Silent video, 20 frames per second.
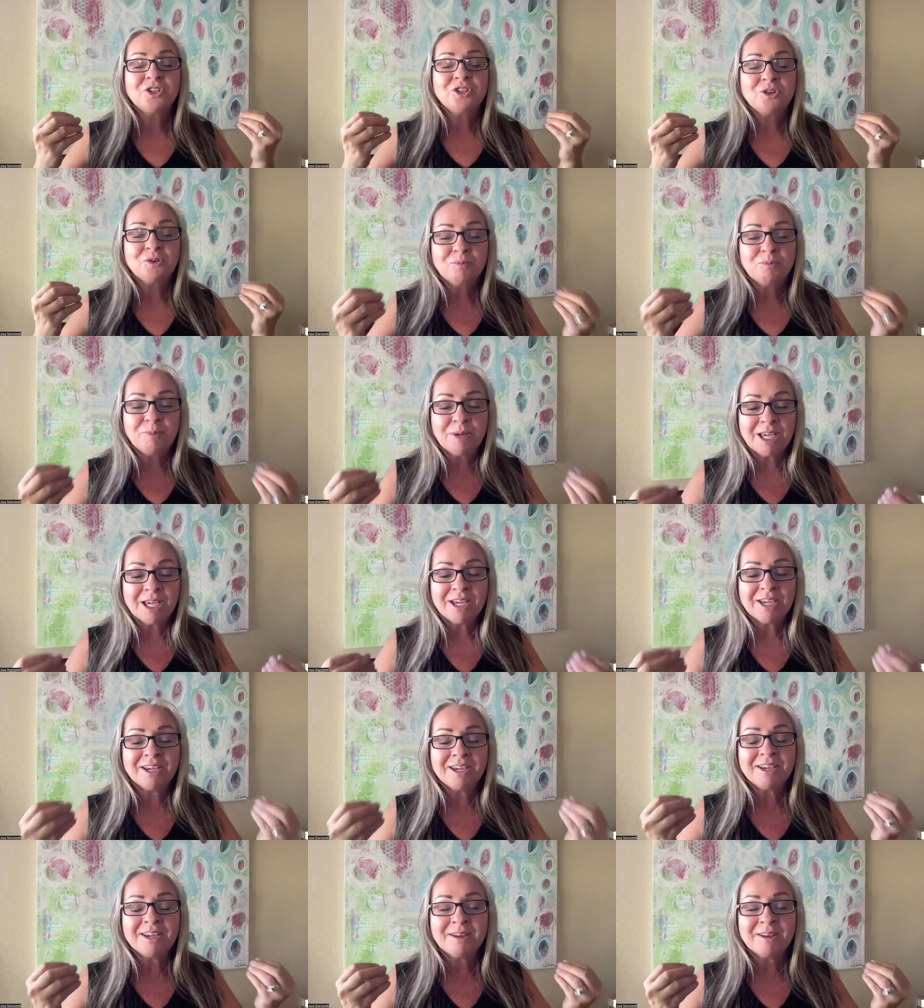to
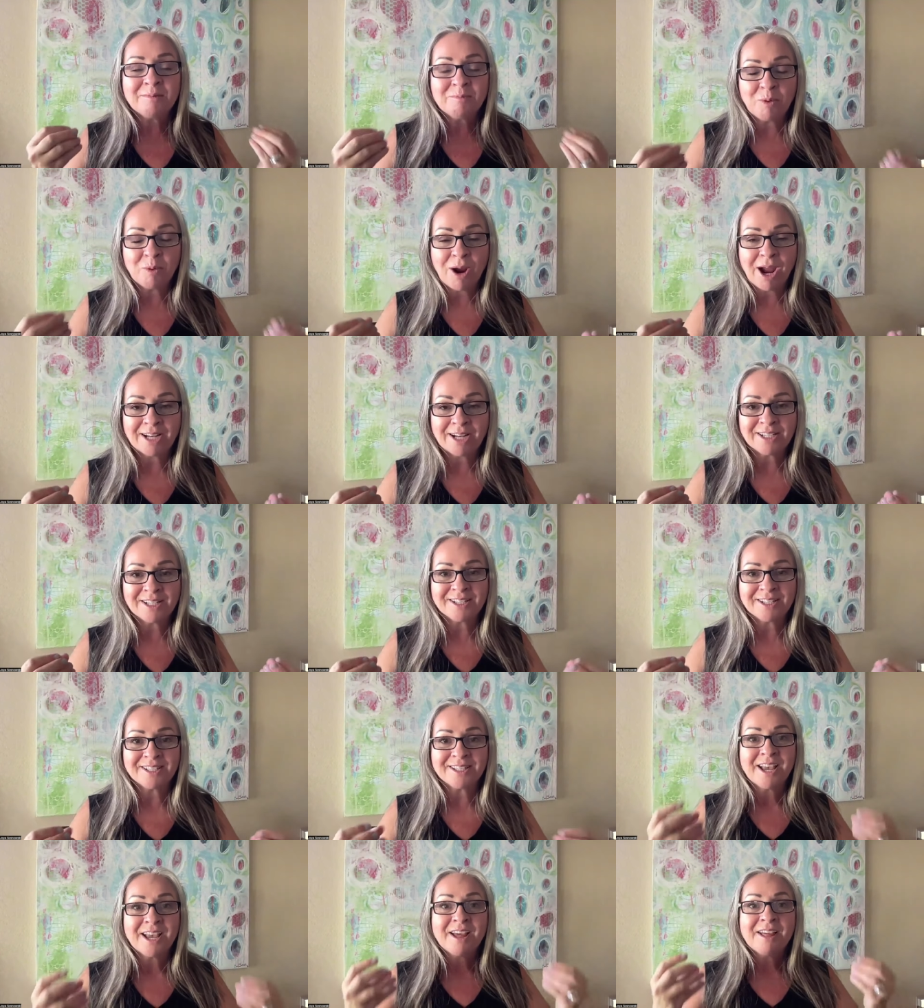be in
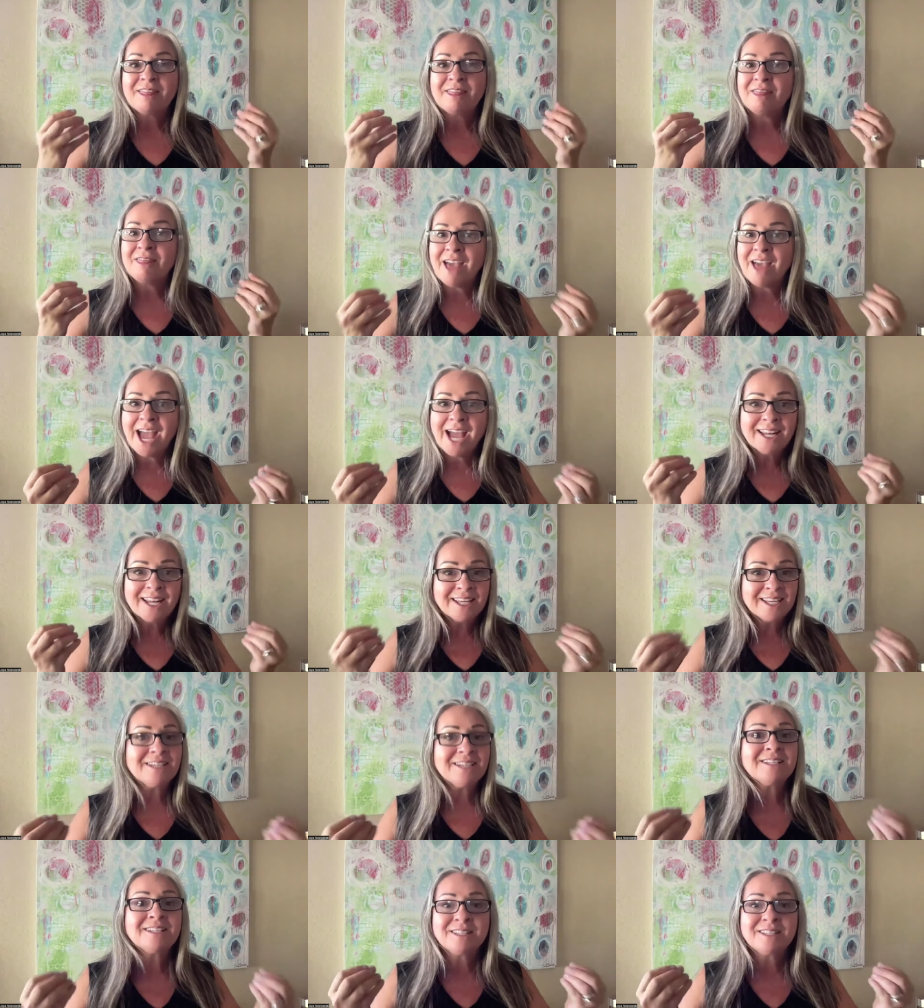practice. That
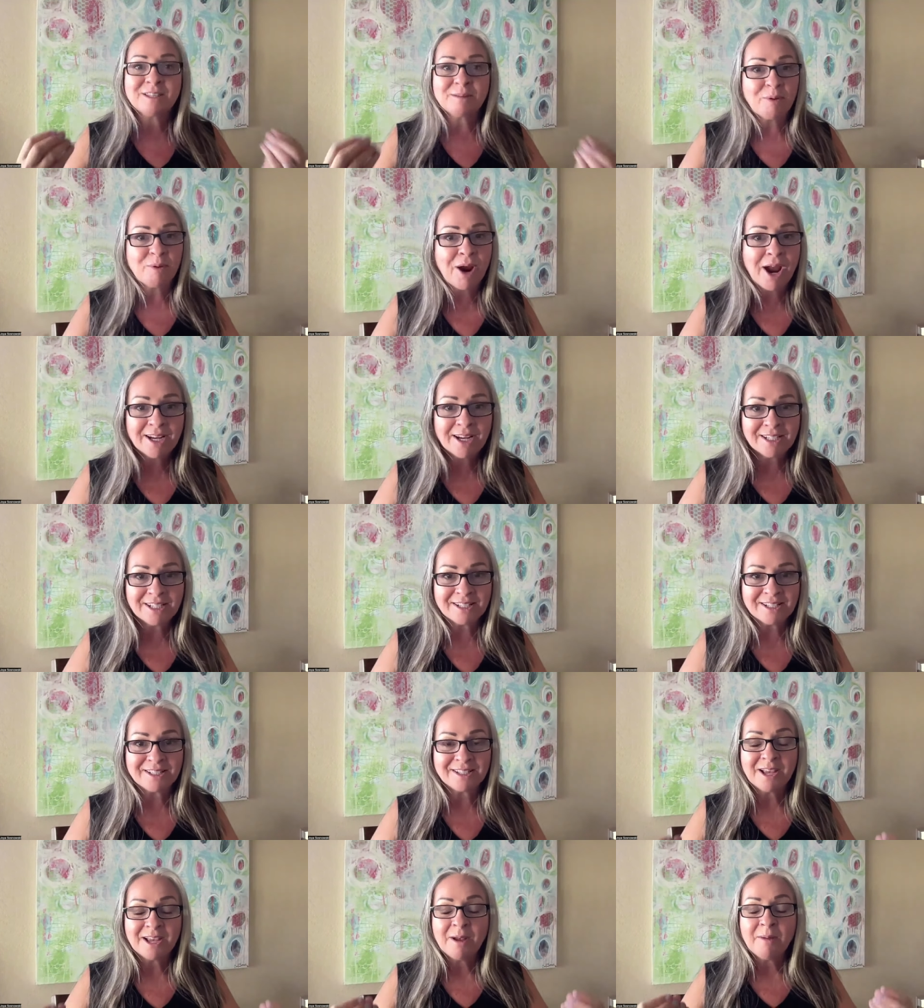is the
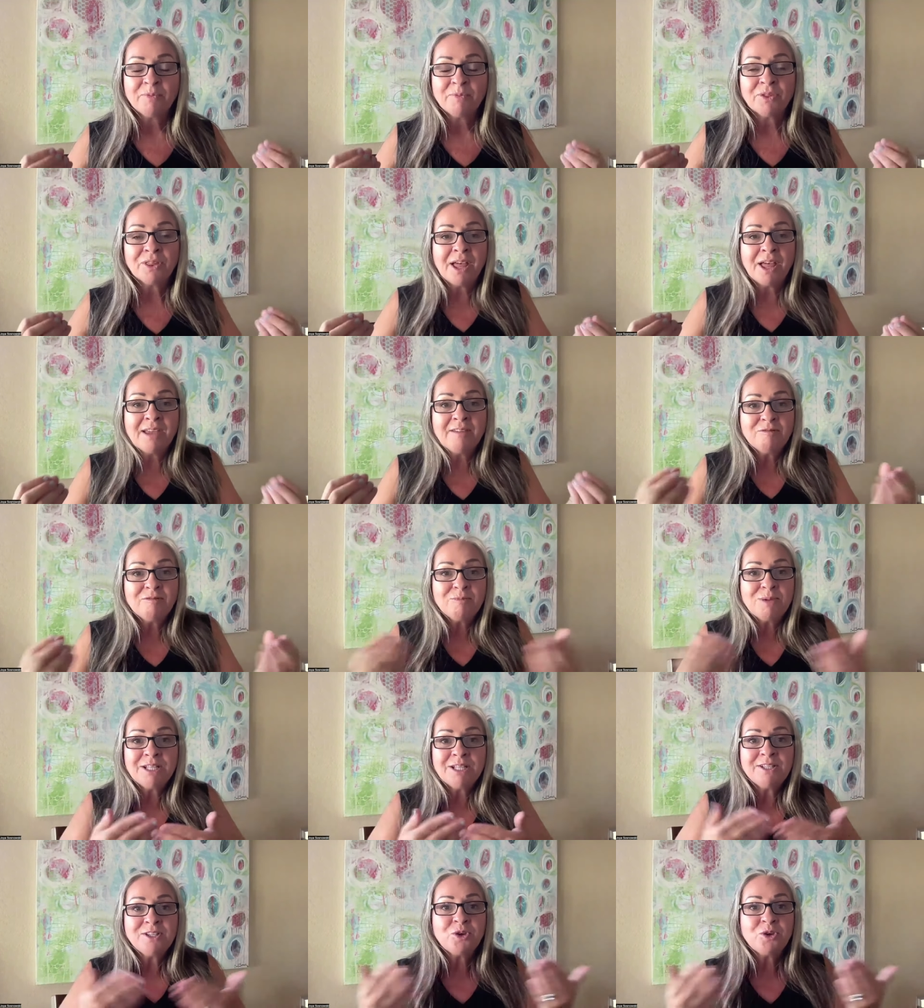practice. Life
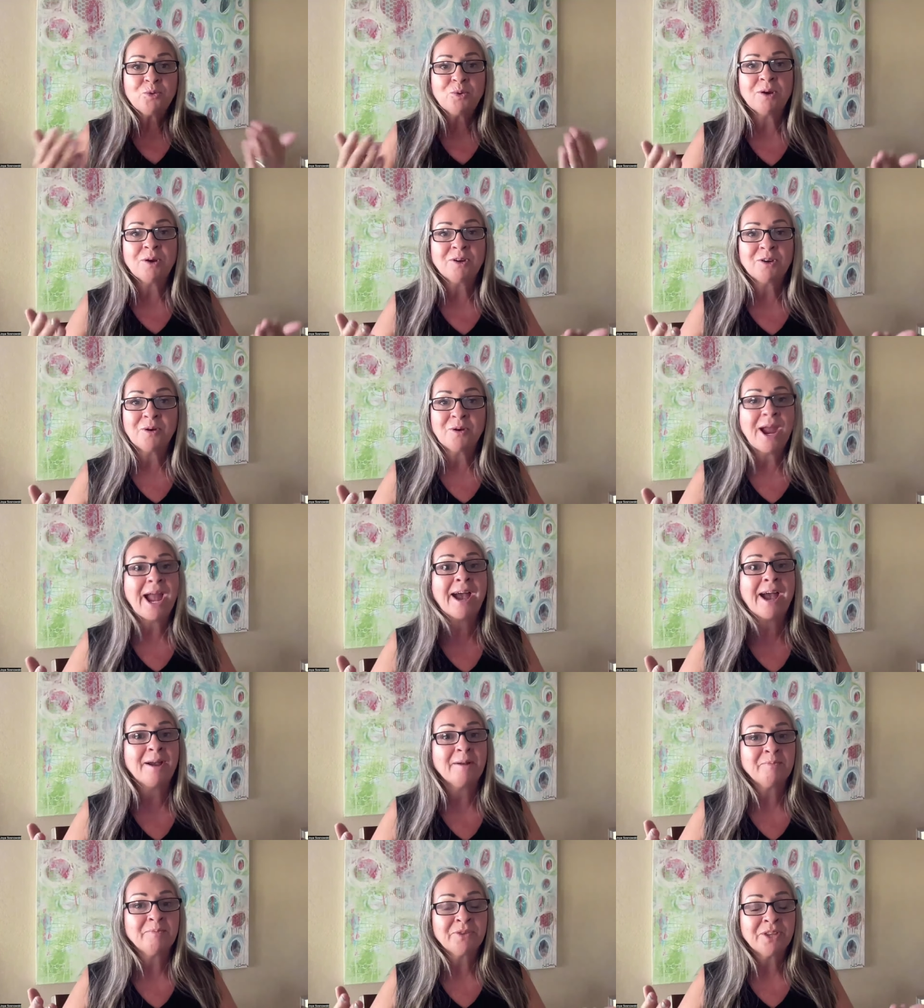meets you where you're
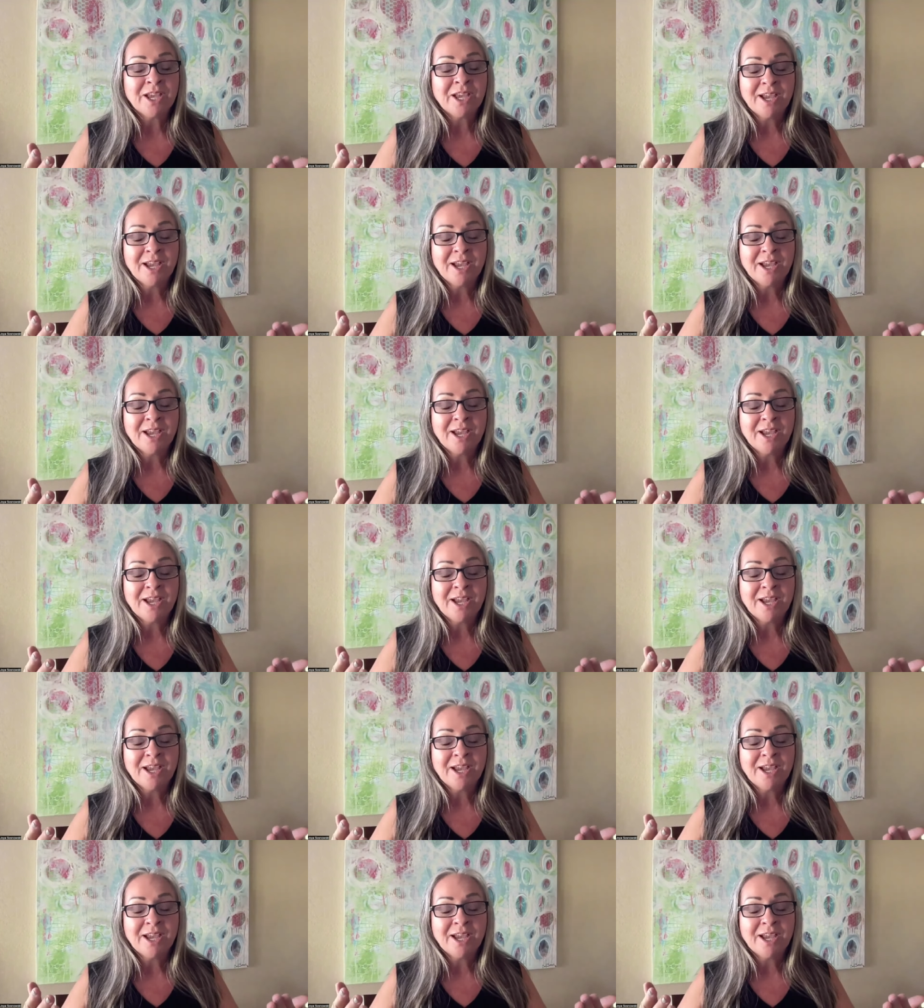at.